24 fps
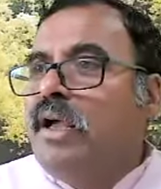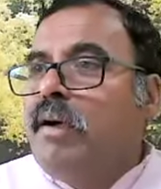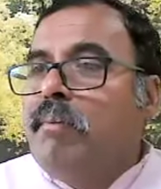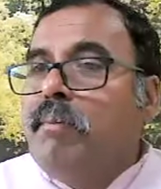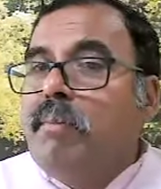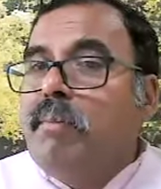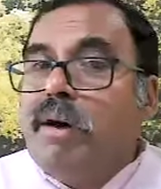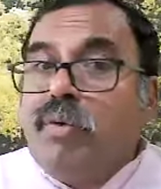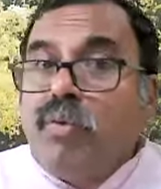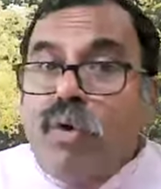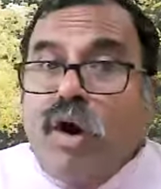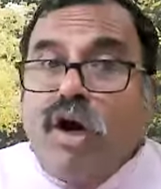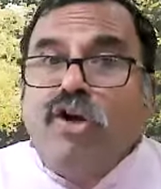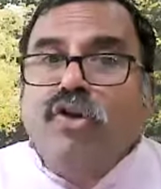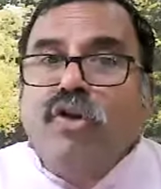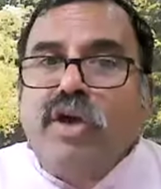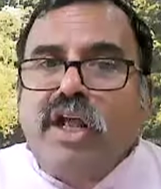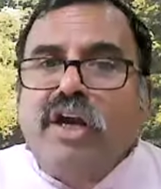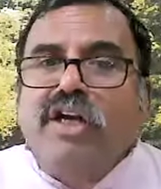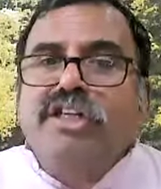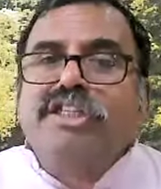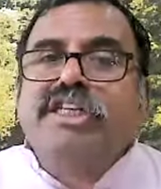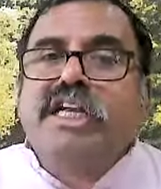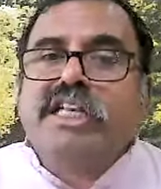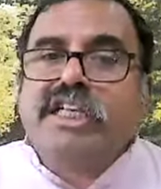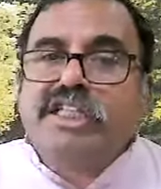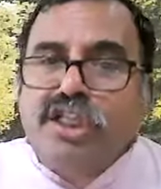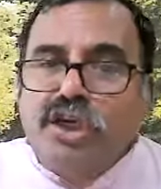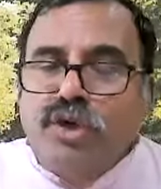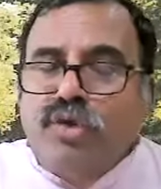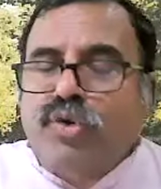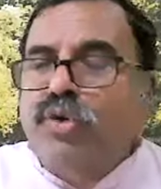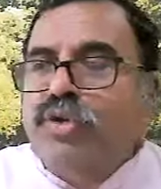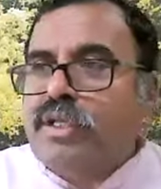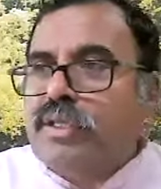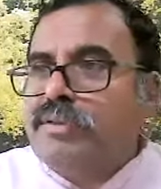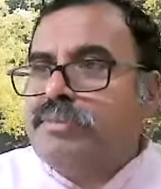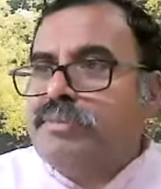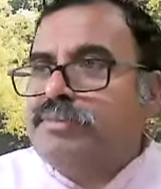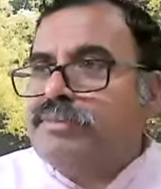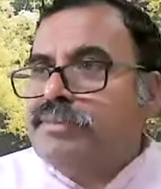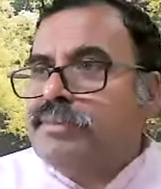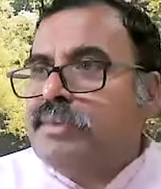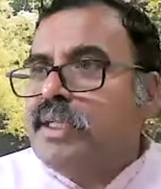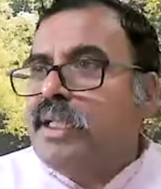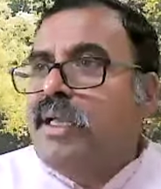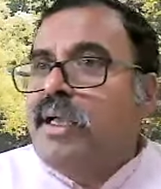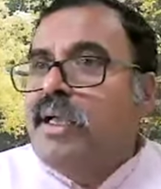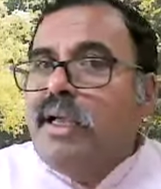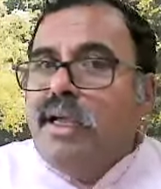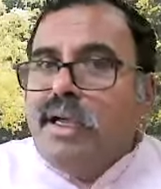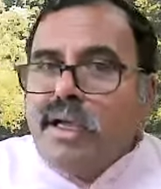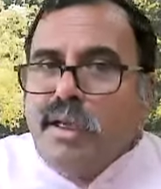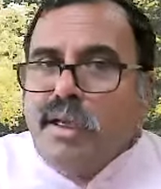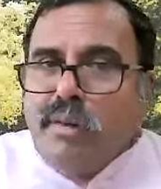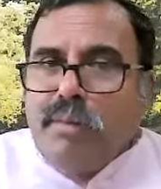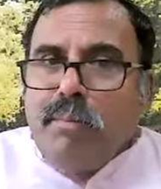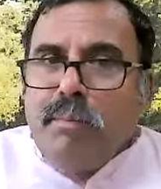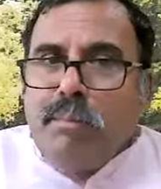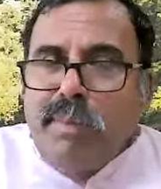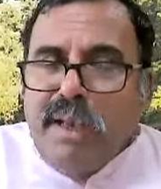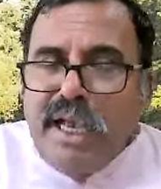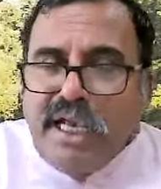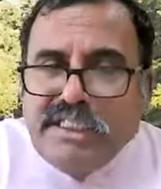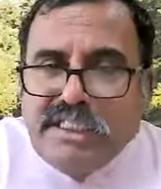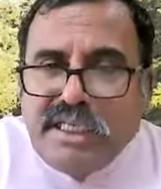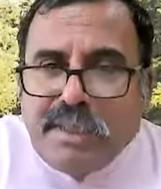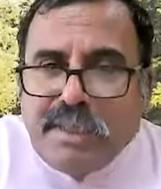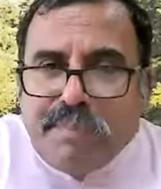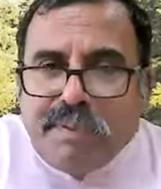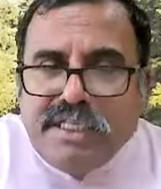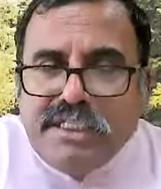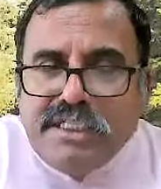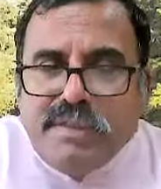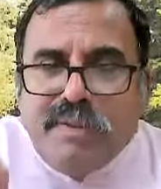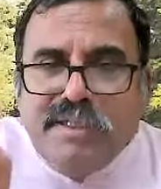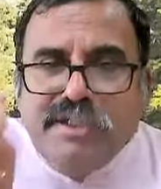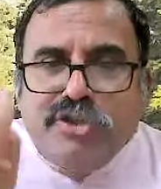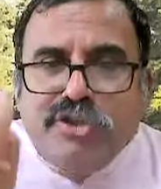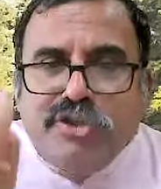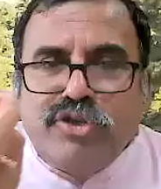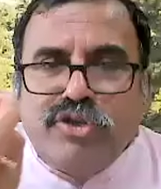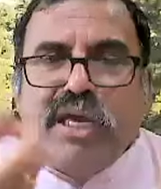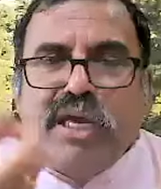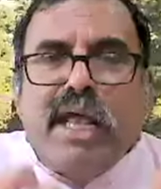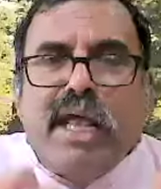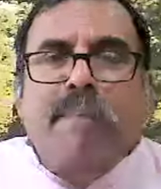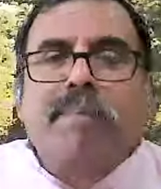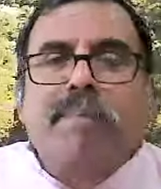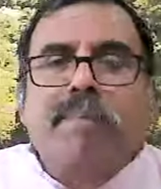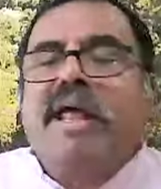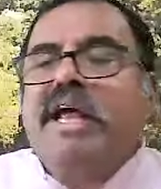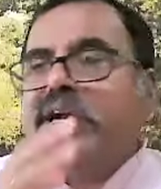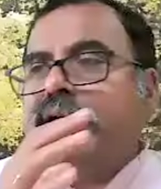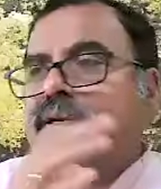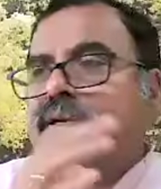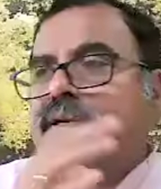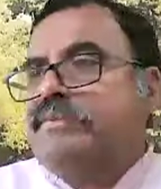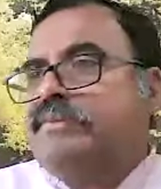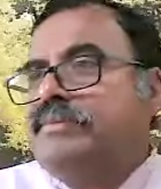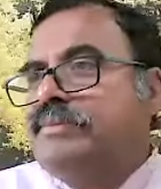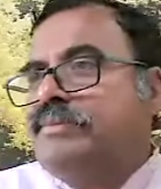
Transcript: But what you cannot change is the truth. Basic principles you can apply it.